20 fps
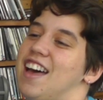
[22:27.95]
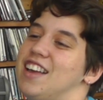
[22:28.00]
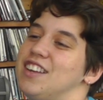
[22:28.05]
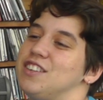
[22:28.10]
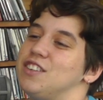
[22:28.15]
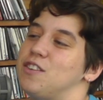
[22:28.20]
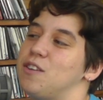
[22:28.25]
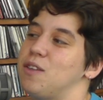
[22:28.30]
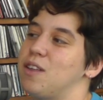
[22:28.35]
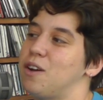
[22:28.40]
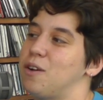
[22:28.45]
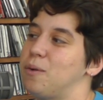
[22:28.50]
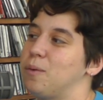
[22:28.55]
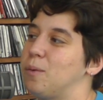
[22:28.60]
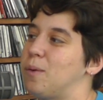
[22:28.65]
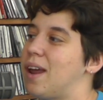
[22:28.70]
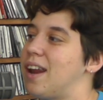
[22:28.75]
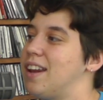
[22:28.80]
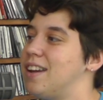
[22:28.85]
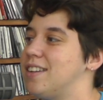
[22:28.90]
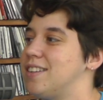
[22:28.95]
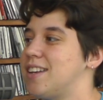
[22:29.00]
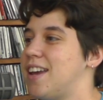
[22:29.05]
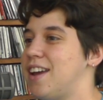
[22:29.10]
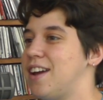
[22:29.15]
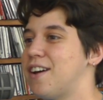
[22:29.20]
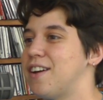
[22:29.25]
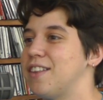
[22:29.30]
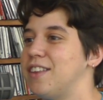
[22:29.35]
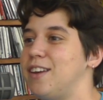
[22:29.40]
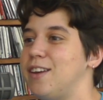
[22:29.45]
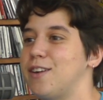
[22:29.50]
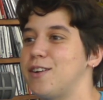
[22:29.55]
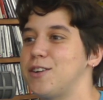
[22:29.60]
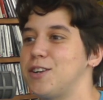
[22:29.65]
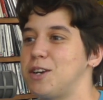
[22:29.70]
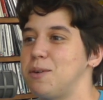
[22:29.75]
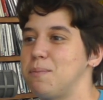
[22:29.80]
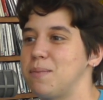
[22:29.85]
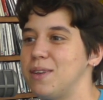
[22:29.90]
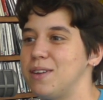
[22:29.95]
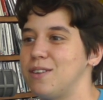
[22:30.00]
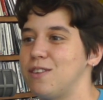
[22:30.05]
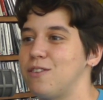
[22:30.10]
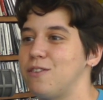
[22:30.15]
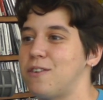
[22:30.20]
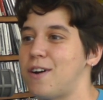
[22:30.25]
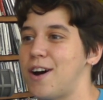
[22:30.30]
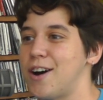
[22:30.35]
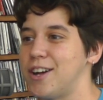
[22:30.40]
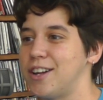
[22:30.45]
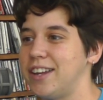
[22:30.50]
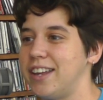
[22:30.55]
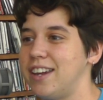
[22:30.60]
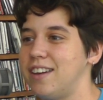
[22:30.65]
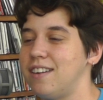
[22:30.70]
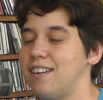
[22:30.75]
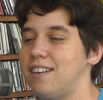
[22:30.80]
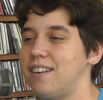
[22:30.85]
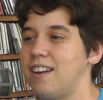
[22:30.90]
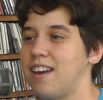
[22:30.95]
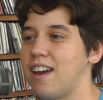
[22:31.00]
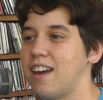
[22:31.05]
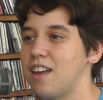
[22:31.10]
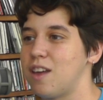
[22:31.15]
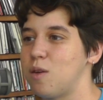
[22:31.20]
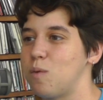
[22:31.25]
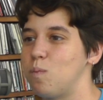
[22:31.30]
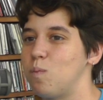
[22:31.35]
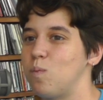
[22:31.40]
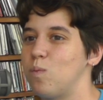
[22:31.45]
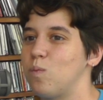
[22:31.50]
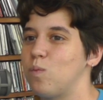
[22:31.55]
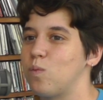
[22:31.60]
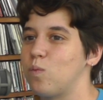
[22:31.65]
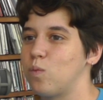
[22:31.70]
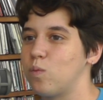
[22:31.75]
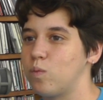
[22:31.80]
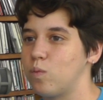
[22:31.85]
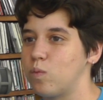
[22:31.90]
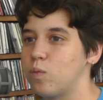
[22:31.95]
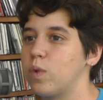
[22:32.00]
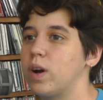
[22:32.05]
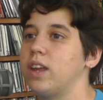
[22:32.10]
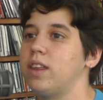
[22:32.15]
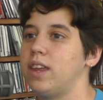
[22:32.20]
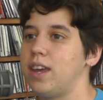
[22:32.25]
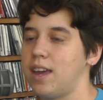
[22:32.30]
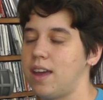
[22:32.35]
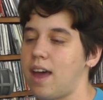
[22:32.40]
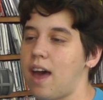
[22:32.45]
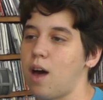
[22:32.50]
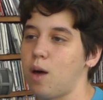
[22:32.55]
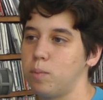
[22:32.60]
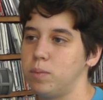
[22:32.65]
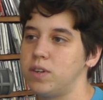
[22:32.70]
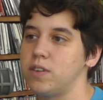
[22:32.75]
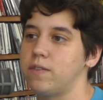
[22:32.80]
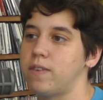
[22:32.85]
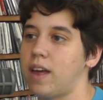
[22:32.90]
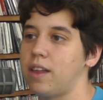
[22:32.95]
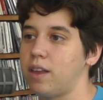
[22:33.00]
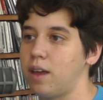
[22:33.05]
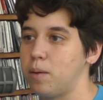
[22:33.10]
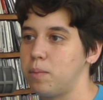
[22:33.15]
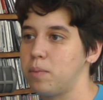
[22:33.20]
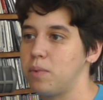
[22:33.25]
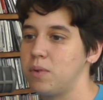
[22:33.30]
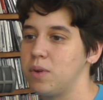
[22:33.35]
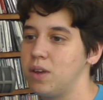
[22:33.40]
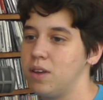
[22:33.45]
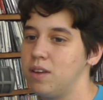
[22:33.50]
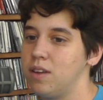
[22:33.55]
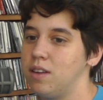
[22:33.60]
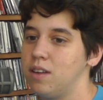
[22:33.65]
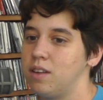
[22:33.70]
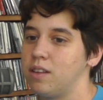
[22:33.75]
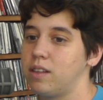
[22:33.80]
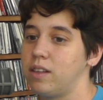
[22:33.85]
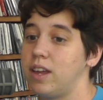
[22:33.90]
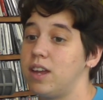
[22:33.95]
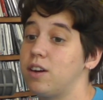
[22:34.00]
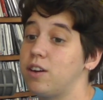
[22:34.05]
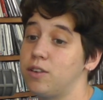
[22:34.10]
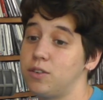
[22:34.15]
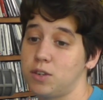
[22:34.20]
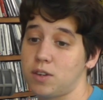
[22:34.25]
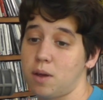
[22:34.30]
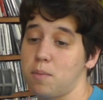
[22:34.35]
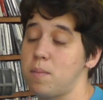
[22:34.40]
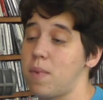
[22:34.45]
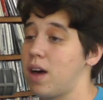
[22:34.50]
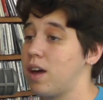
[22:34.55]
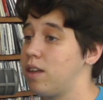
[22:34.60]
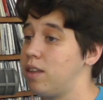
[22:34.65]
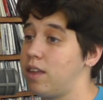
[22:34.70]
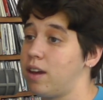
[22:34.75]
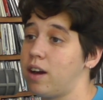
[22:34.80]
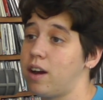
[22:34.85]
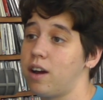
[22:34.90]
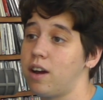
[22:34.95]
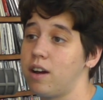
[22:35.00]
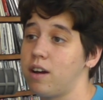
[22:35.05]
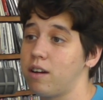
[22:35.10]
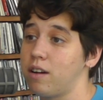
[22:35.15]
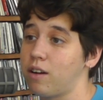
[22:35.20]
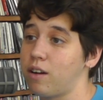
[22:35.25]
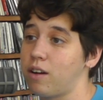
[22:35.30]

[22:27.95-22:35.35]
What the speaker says: so they're ready to take on leadership this fall and really help develop leaders among their